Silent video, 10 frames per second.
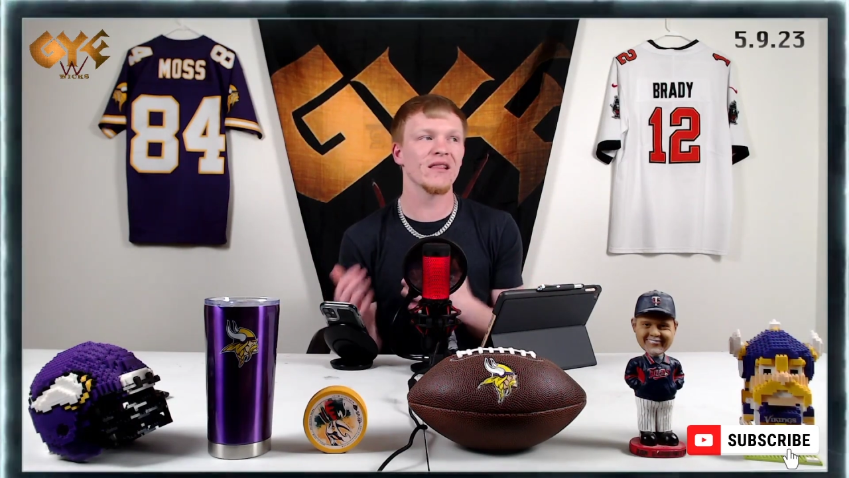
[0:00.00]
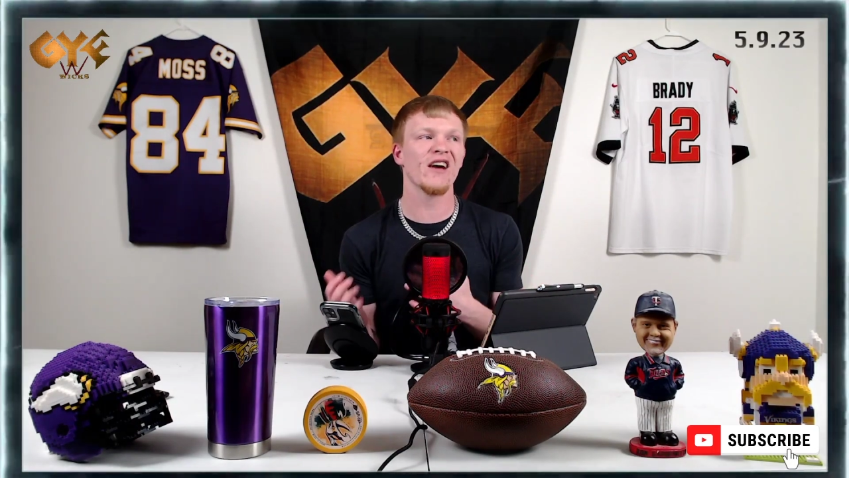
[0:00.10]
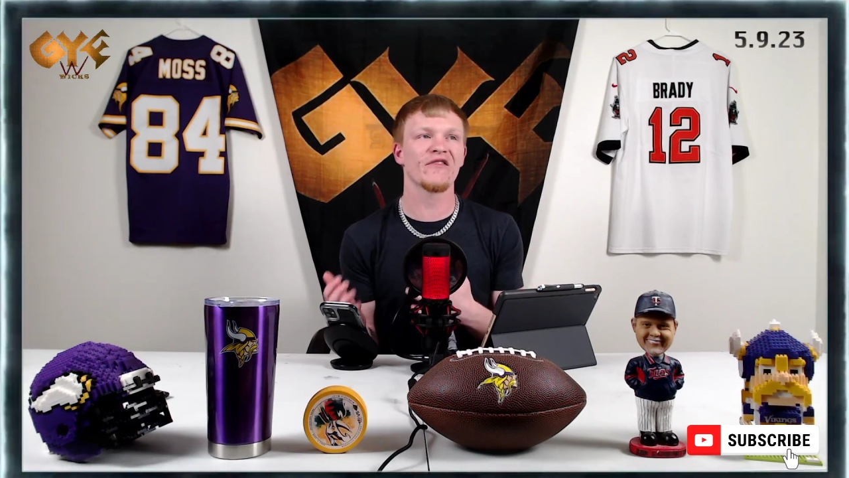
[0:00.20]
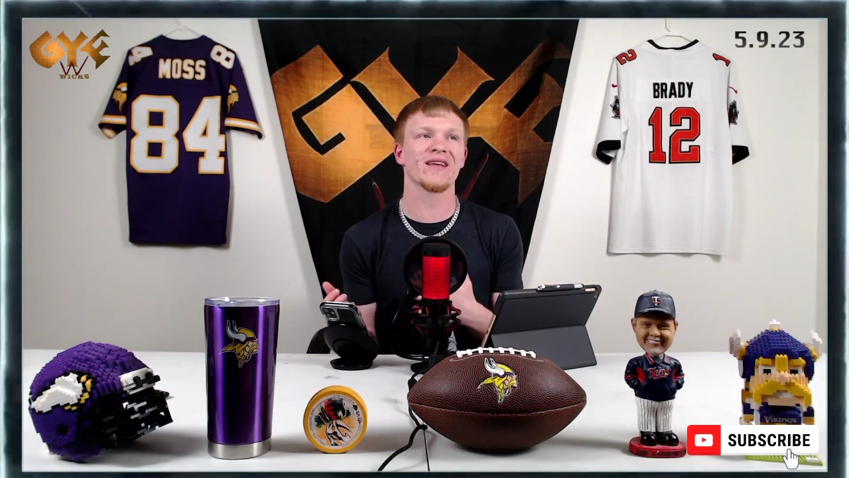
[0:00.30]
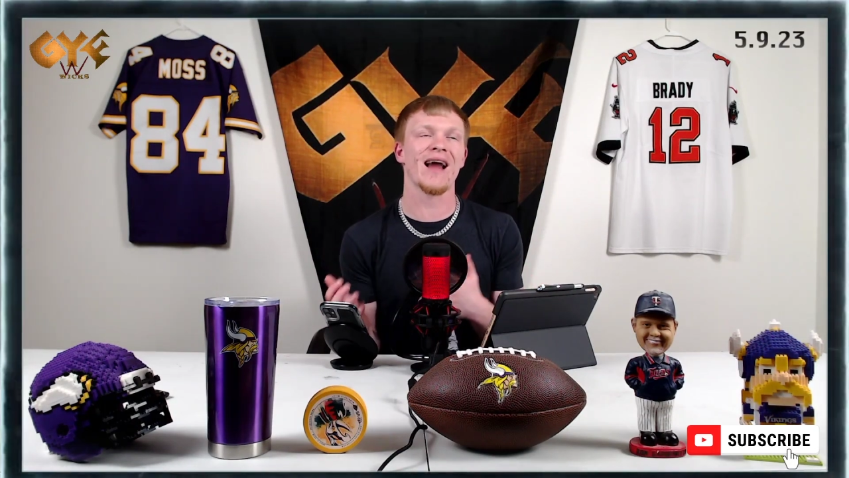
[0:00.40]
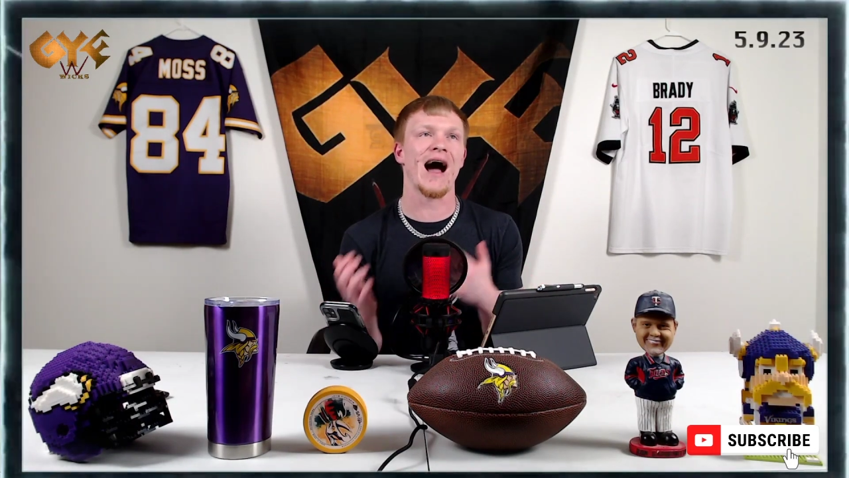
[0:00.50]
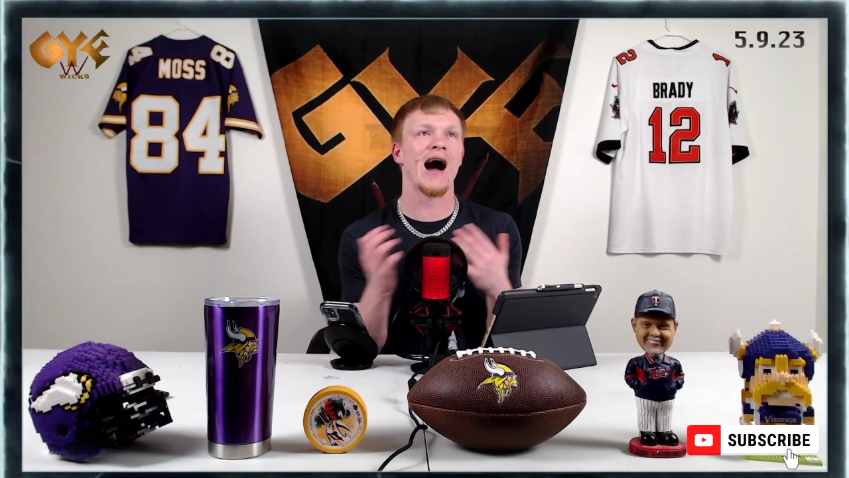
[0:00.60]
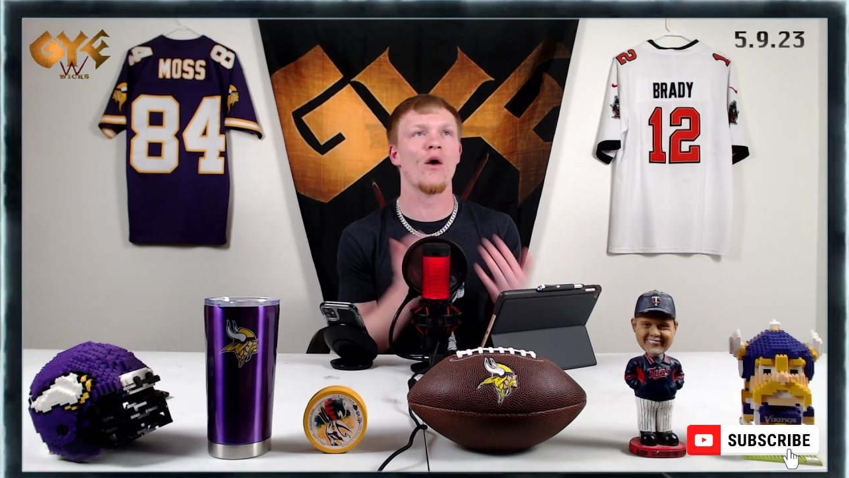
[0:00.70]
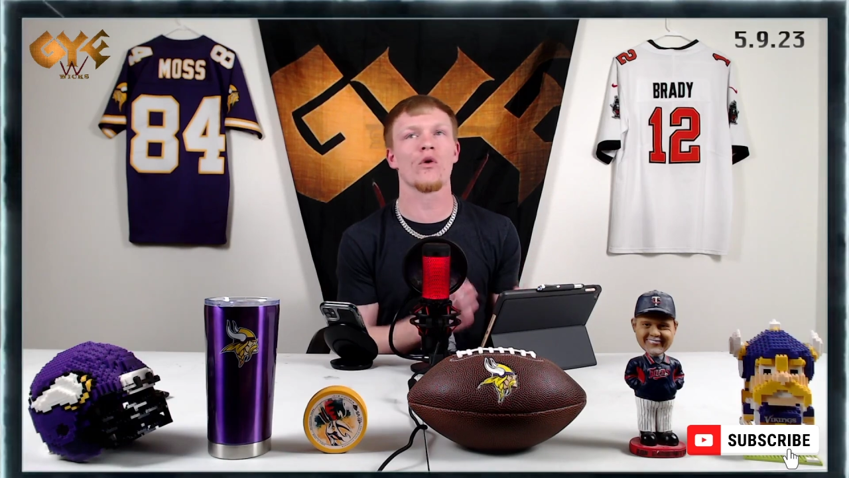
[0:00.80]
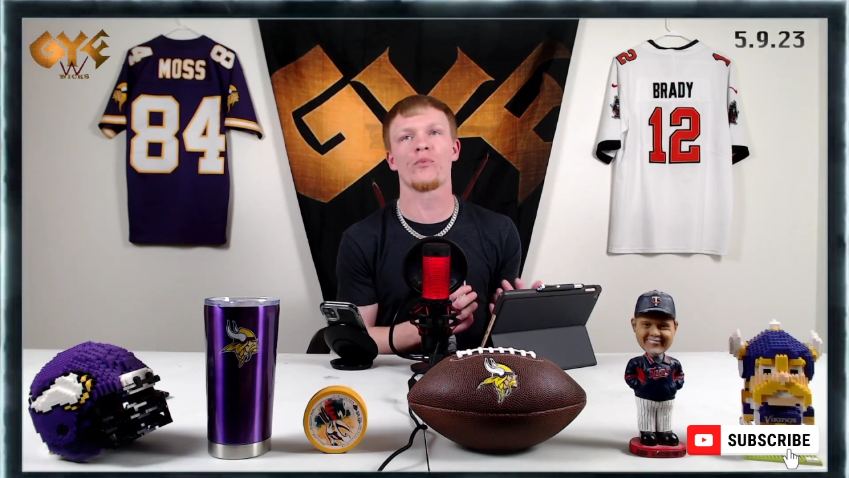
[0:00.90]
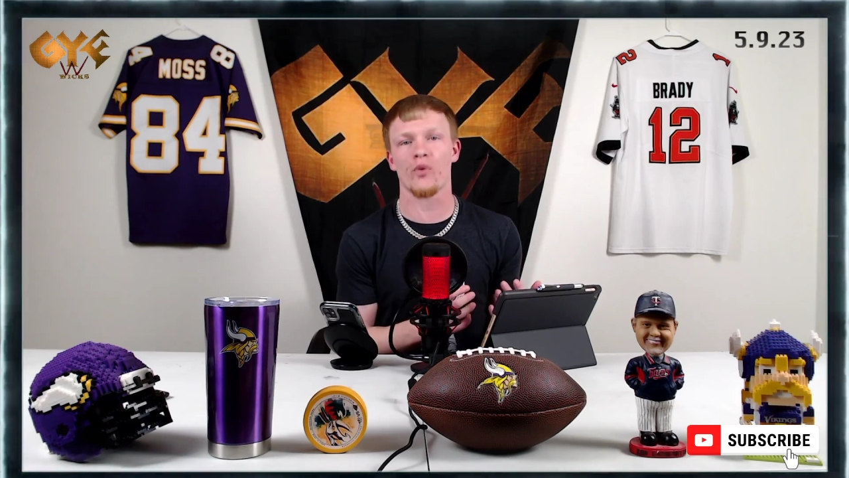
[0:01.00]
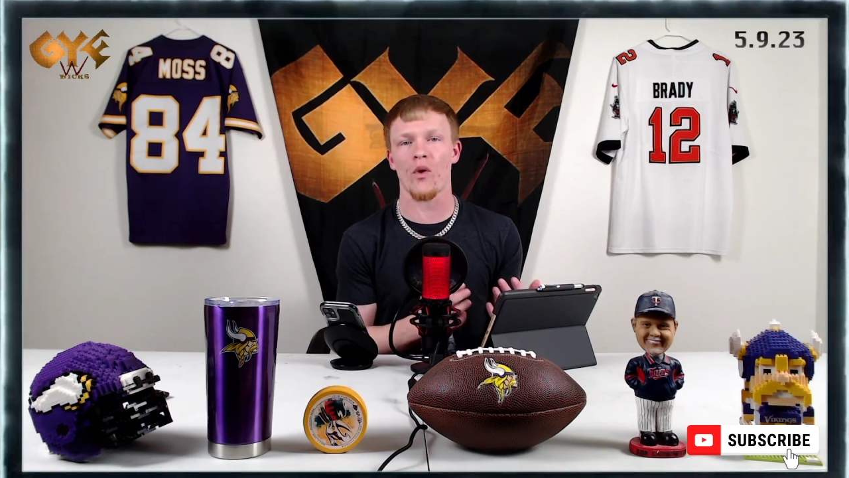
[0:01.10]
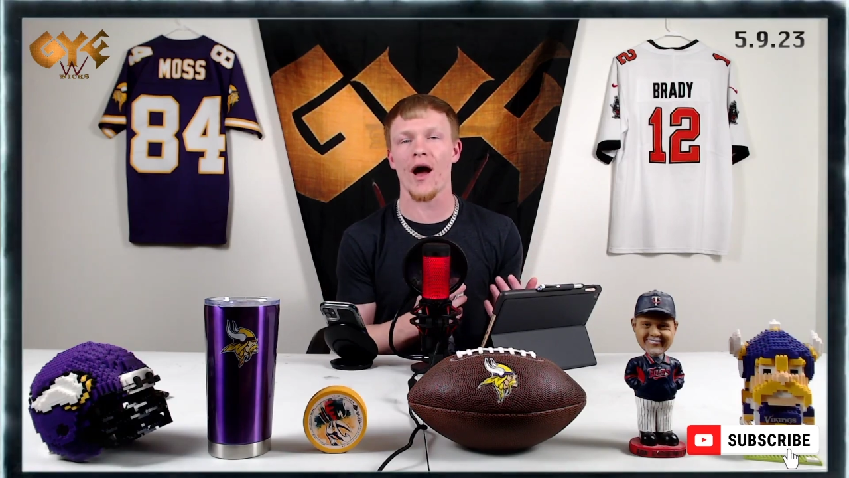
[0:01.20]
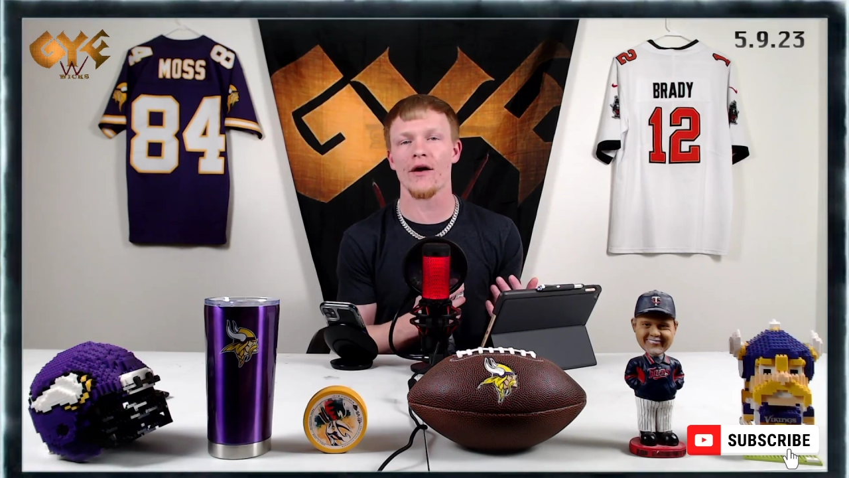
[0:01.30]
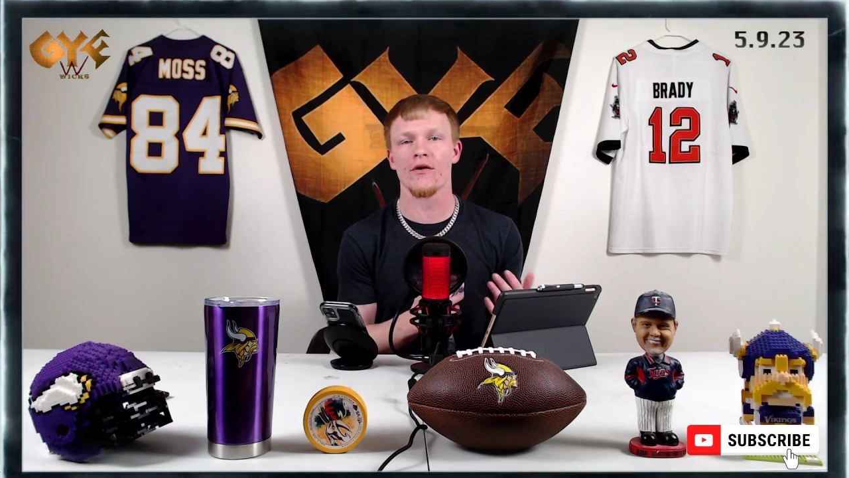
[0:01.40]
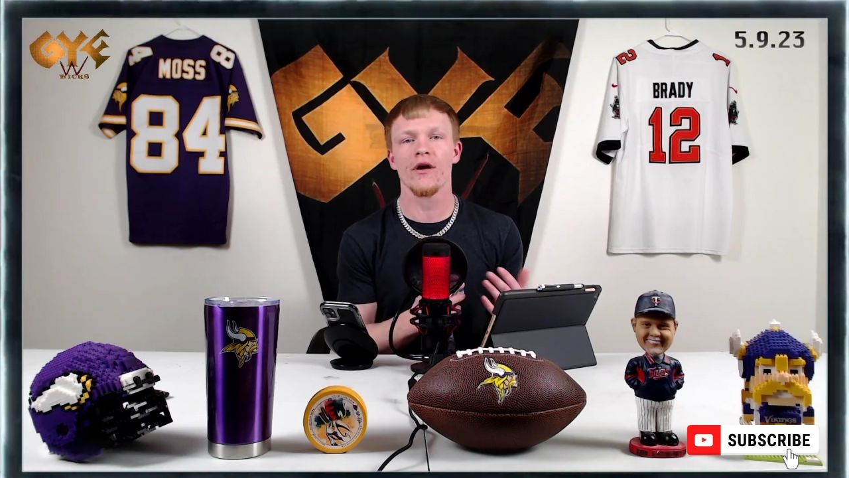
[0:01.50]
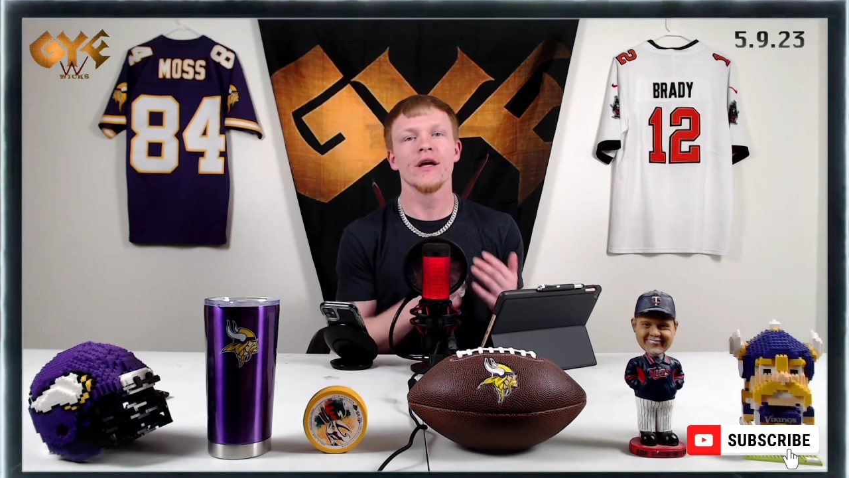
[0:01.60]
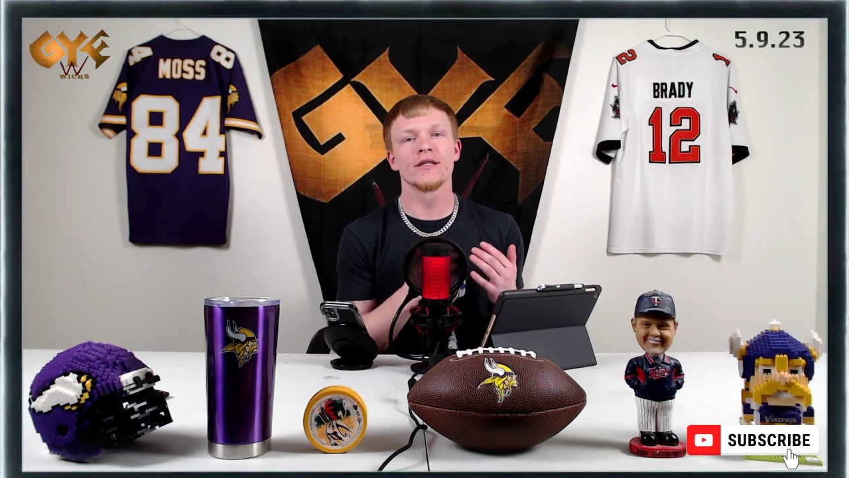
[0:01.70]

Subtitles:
left an hour prior